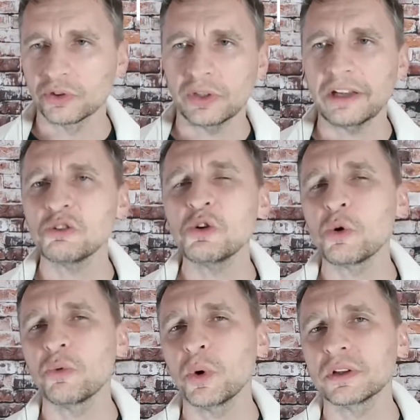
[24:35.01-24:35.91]
So I don't
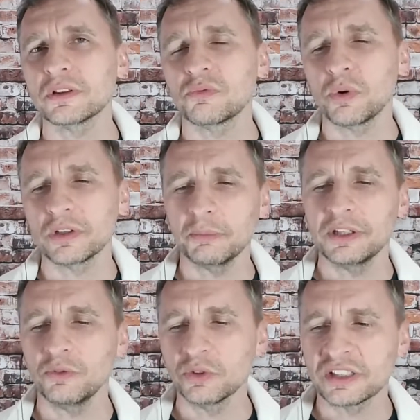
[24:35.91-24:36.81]
know what I
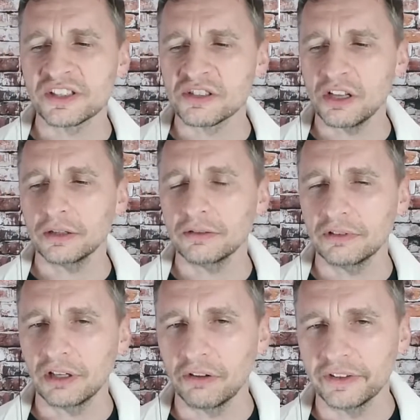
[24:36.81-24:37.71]
mean. Ulsan is not
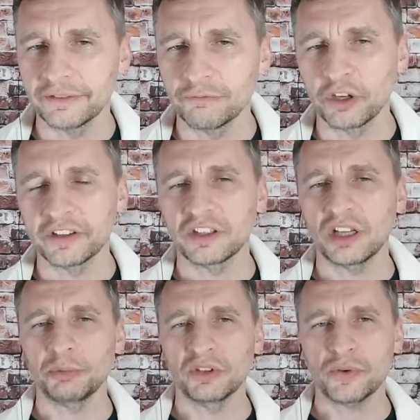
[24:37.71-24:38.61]
one of the
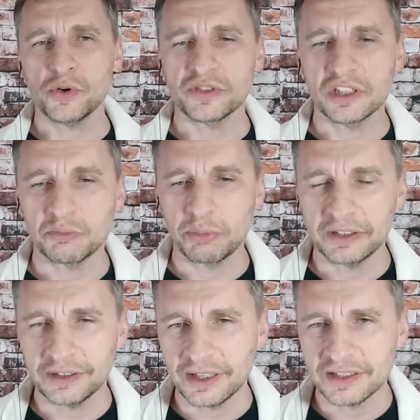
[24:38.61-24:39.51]
top universities, but
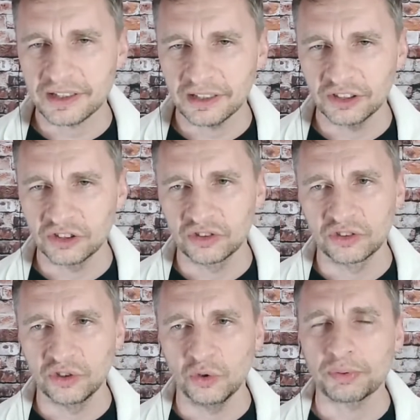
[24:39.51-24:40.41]
it does
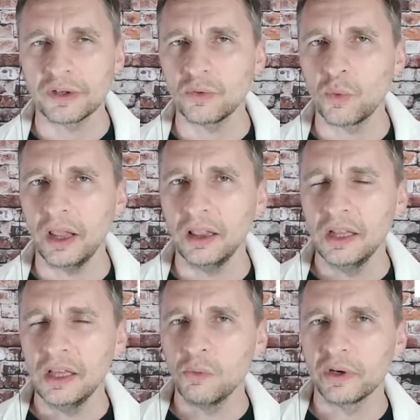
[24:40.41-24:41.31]
do pretty well
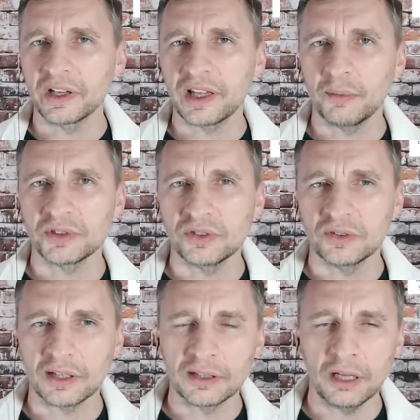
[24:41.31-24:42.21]
when it comes to
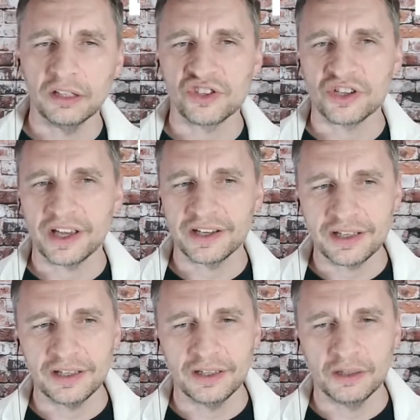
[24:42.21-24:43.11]
technology and
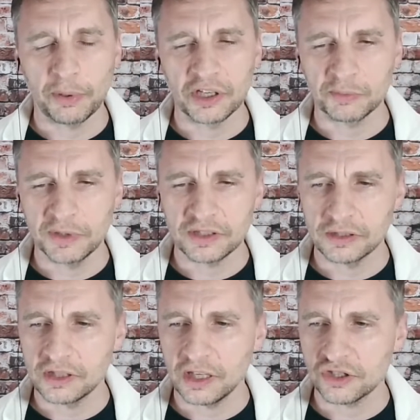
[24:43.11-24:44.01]
IT departments
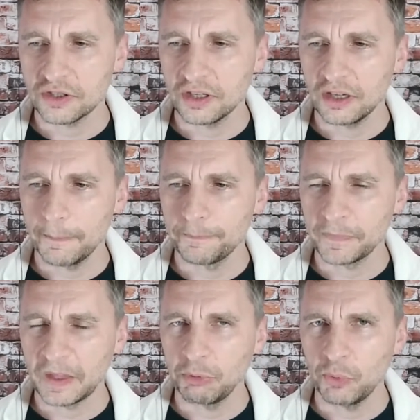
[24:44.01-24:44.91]
and such.
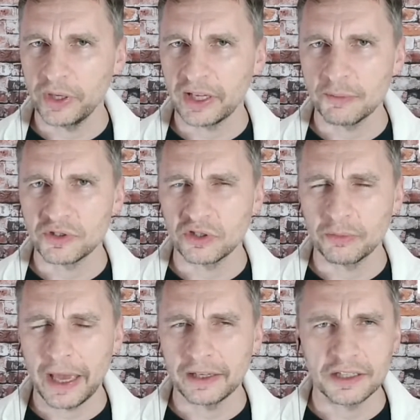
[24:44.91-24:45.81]
But when it comes to
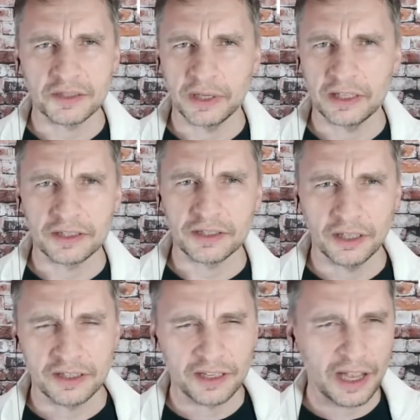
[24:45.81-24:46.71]
humanities, man, it's
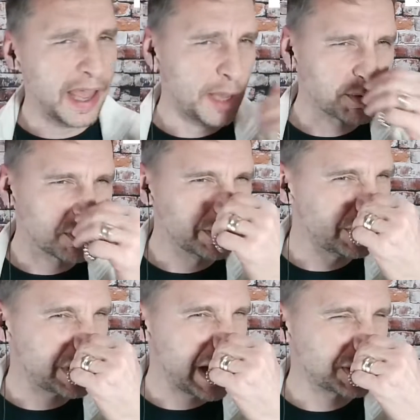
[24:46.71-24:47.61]
an absolute
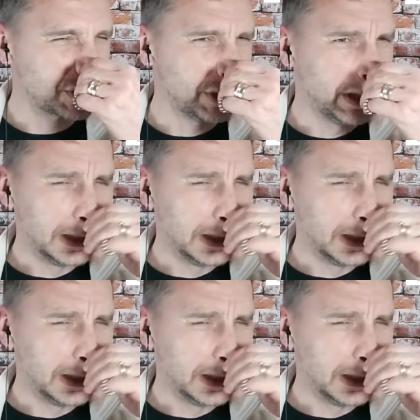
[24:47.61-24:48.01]
disaster.